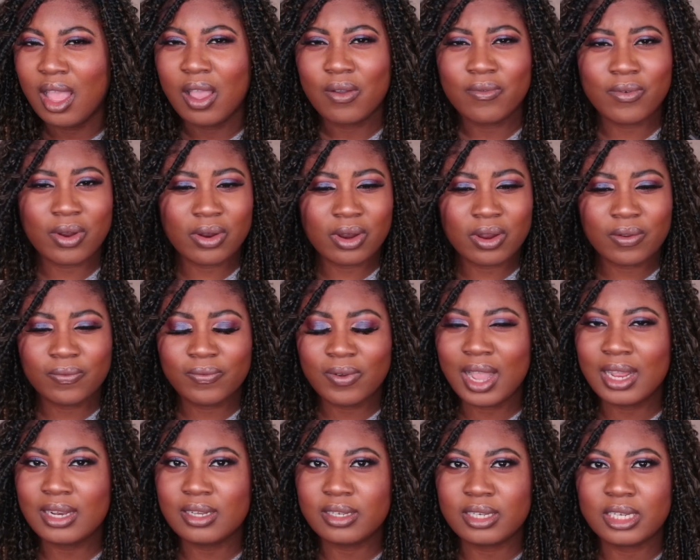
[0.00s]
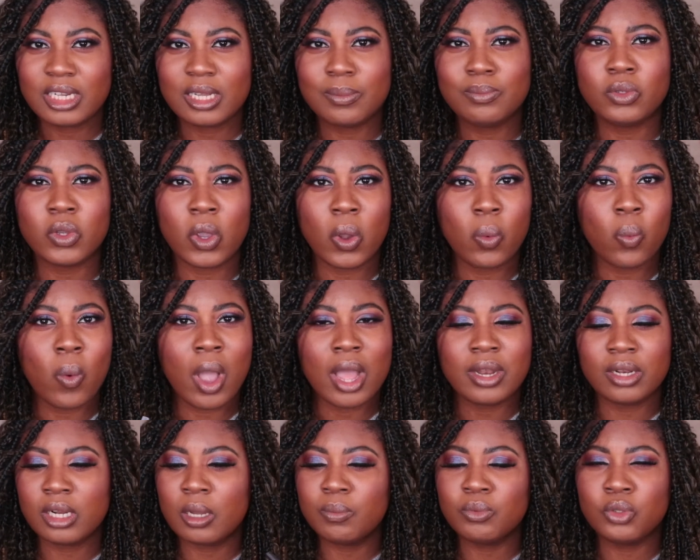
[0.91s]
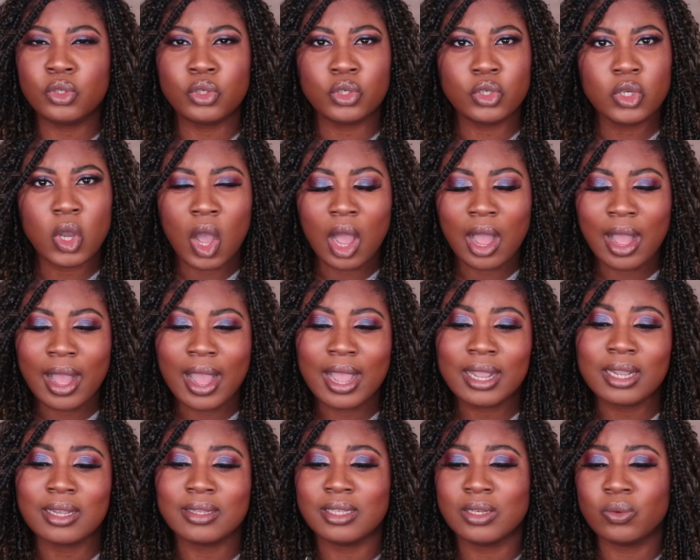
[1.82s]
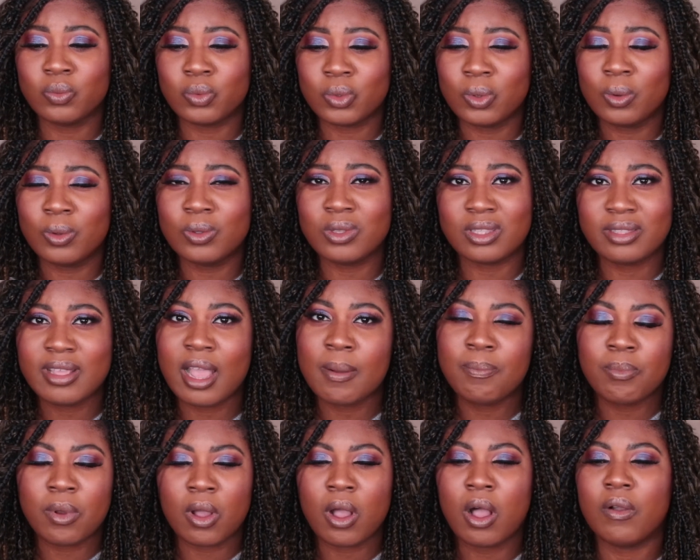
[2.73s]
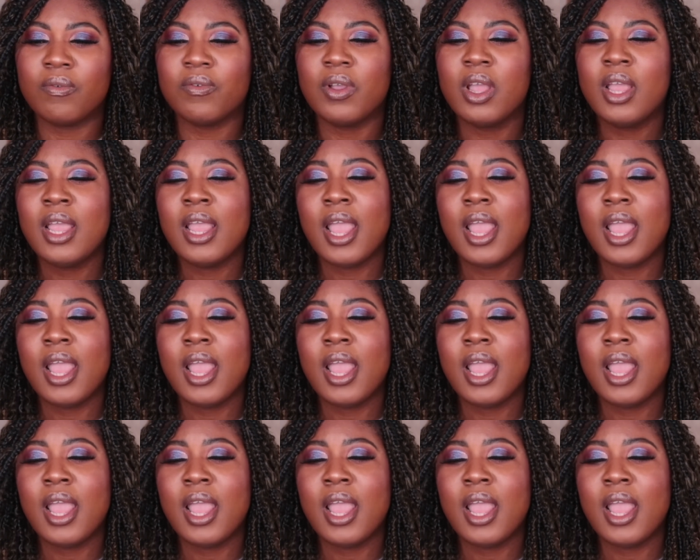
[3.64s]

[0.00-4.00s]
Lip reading: very fine tip, don't wind it up too high because it will snap off,